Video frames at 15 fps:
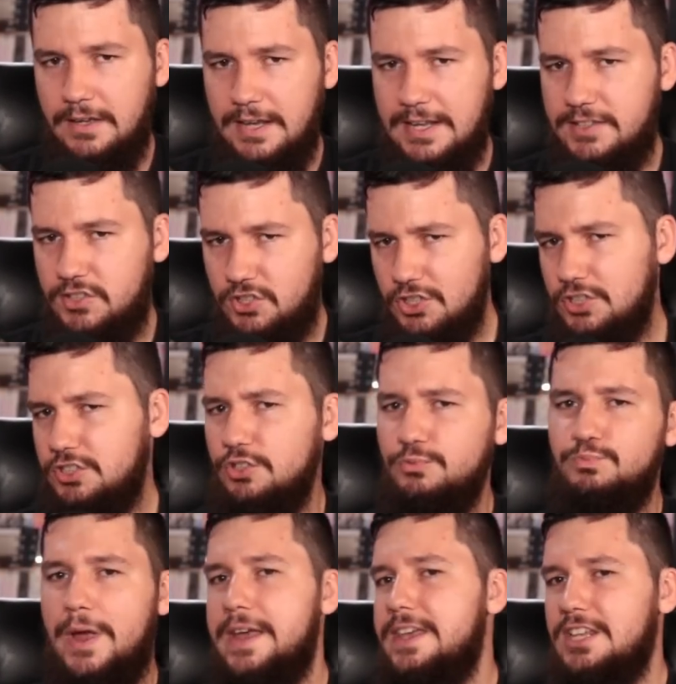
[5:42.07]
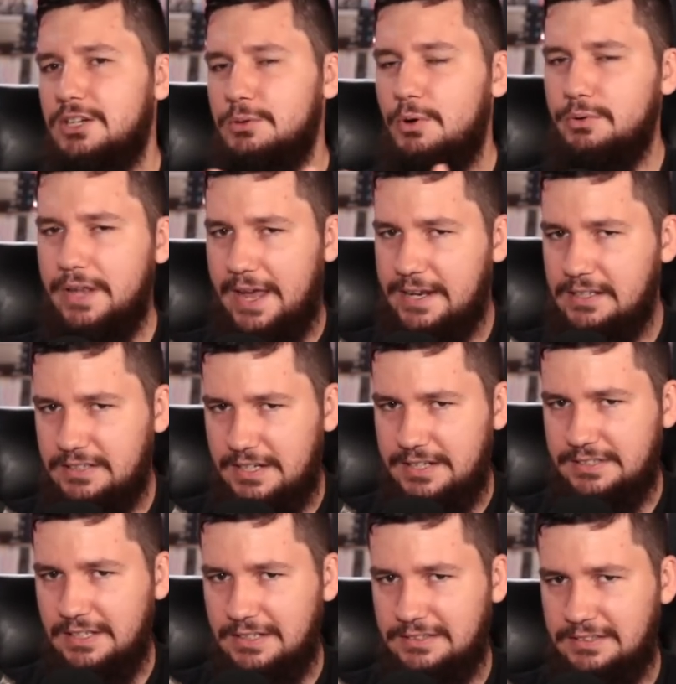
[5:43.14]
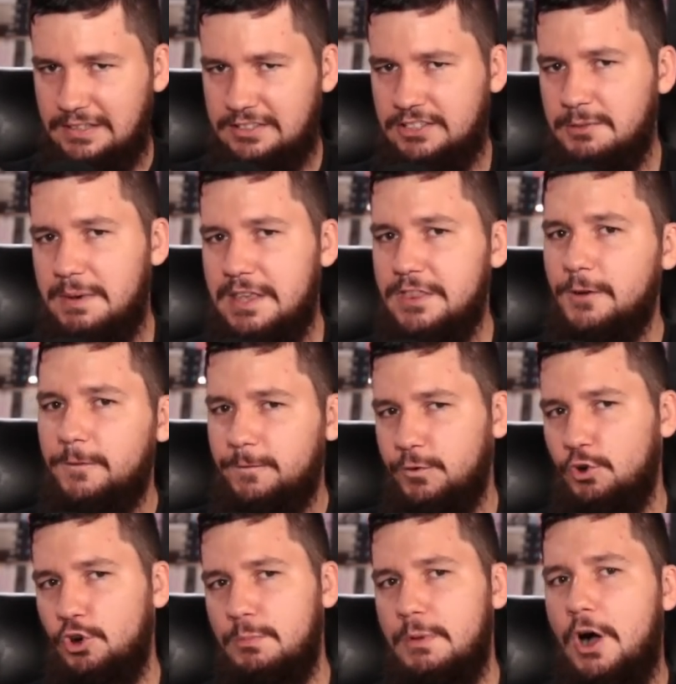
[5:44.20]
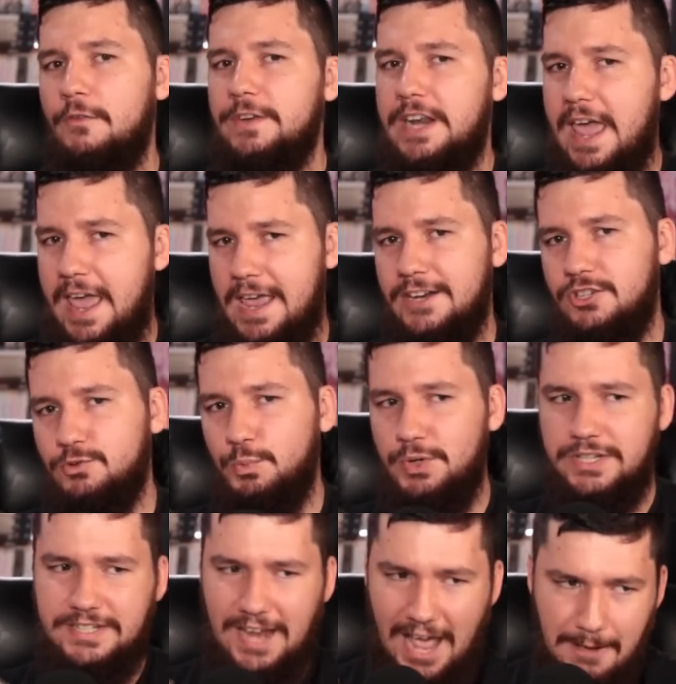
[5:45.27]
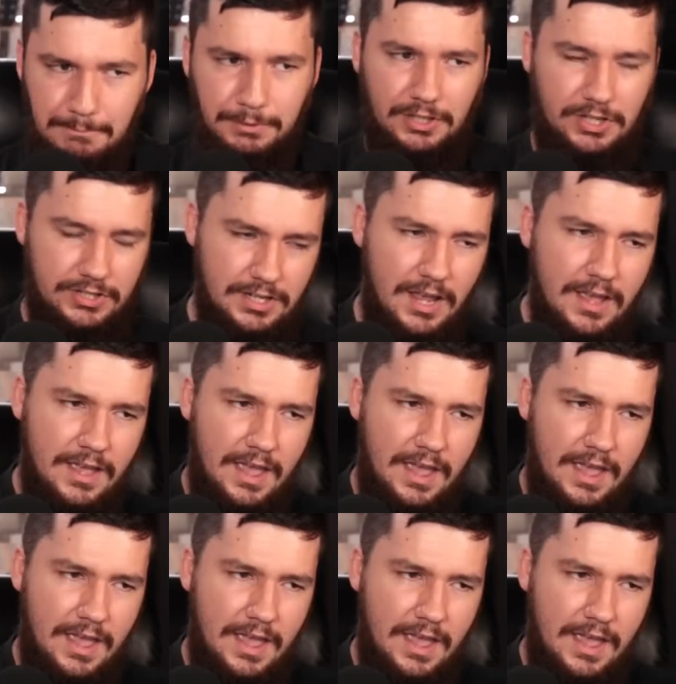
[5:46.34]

It's just a regular old x86 system in the form of an Android tablet.